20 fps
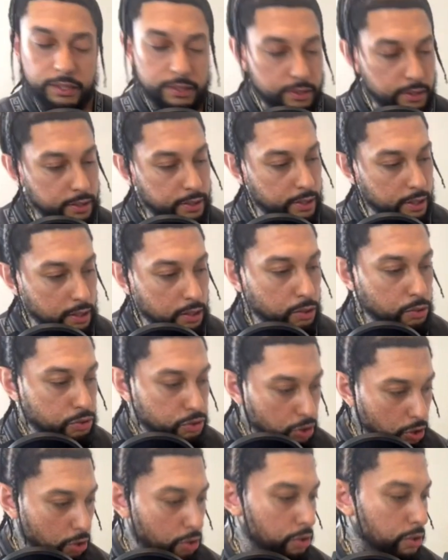Canelo
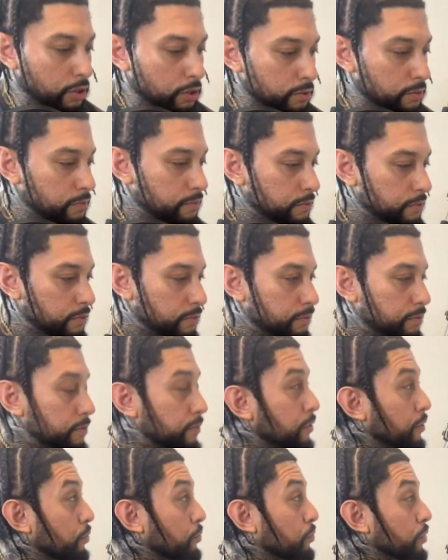Charlo,
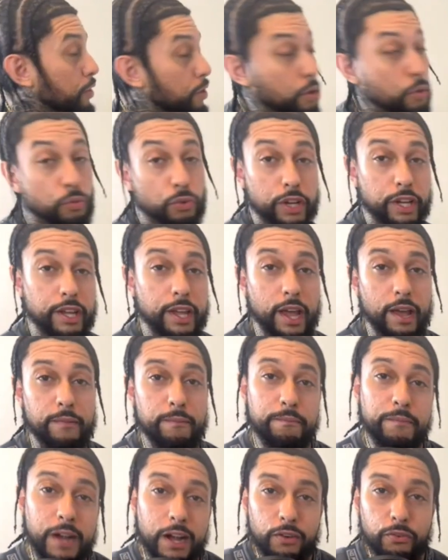the real recap,
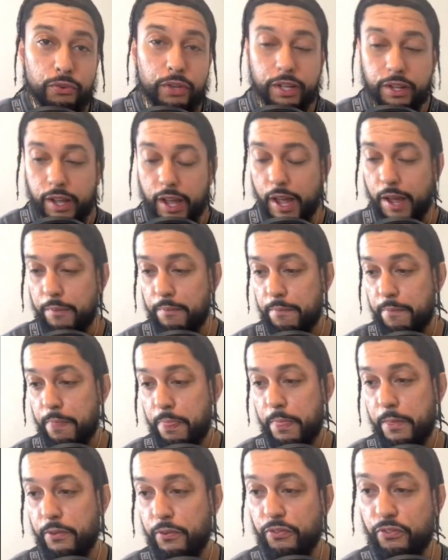my recap,
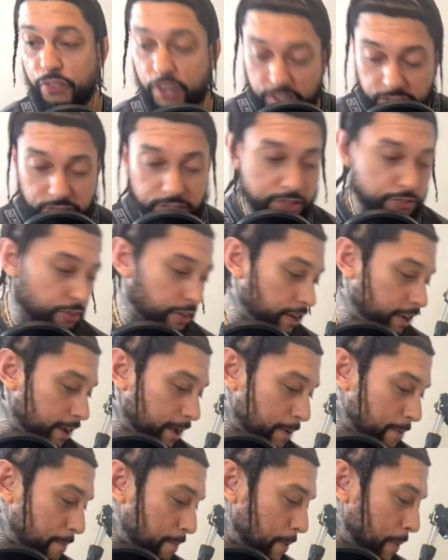freshest
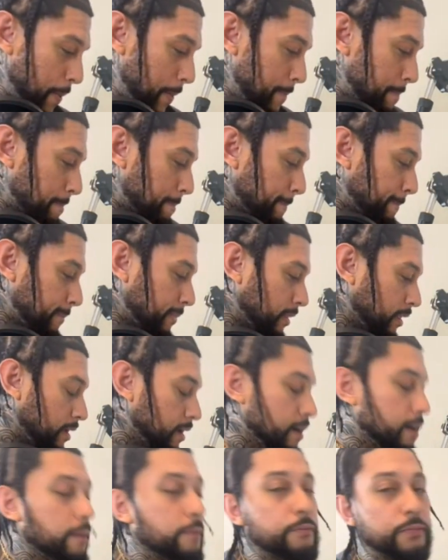recap,
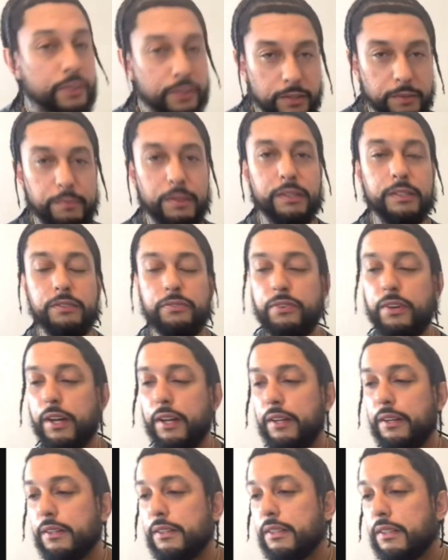how I'm feeling about the
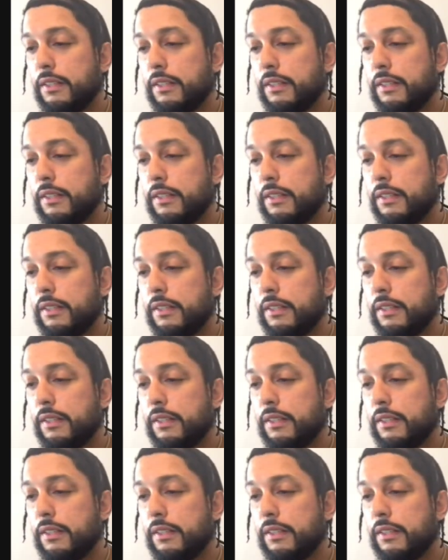fight.